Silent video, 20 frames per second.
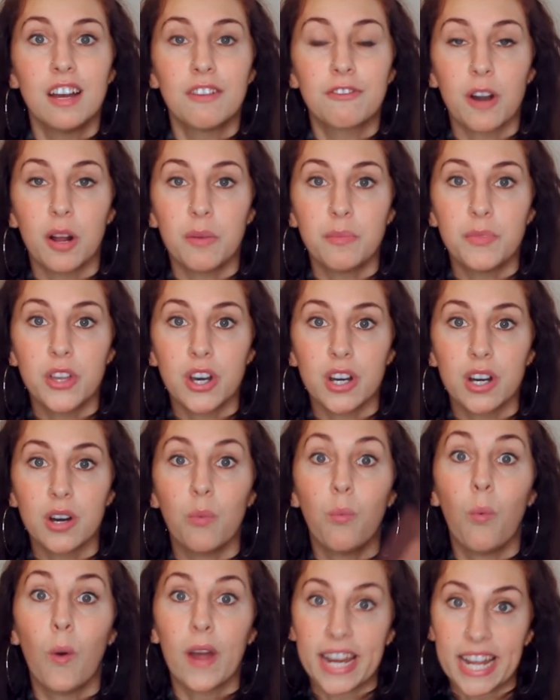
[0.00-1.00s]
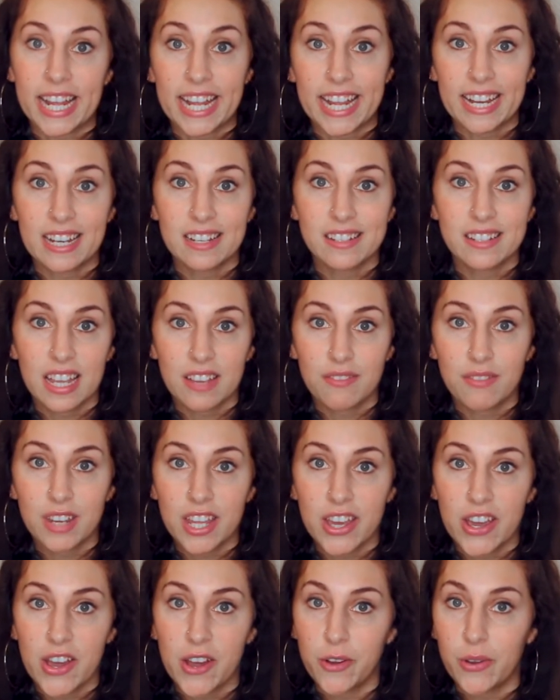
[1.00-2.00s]
from the what I eat in a day
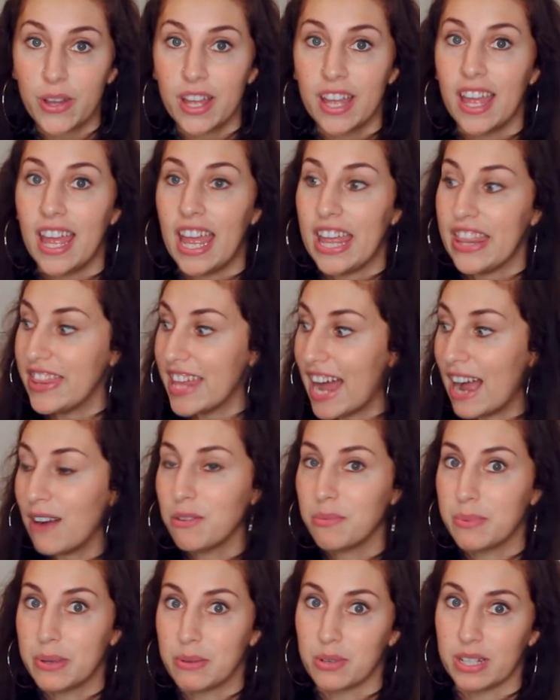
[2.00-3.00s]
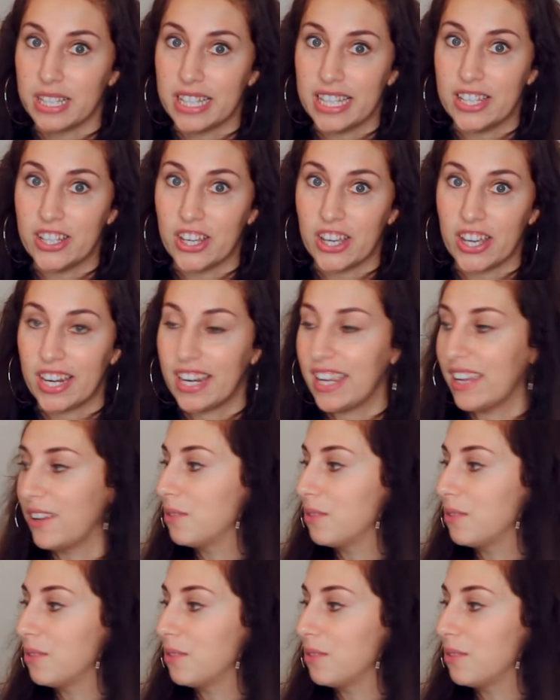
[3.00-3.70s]
video. That would be really good.